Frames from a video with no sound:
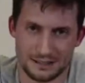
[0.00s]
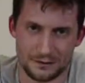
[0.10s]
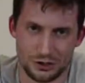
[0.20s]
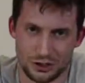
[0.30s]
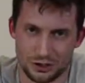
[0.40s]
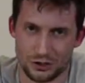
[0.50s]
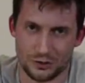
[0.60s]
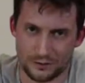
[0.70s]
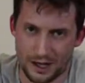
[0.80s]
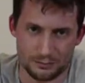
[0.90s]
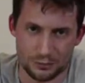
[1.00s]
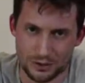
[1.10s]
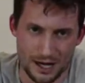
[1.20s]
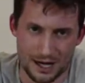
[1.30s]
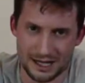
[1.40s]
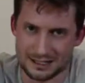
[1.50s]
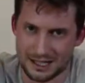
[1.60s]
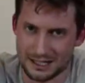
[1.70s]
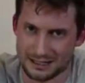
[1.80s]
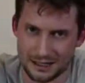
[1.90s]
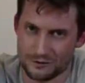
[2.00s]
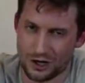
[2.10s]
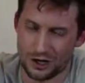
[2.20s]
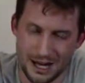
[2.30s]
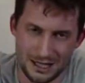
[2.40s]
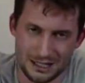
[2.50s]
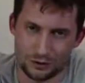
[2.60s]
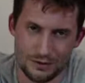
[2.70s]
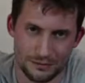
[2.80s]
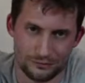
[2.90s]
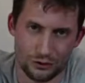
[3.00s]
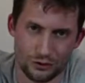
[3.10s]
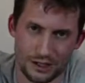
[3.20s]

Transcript: to do with like body weight and calisthenic stuff. You don't need any equipment for it.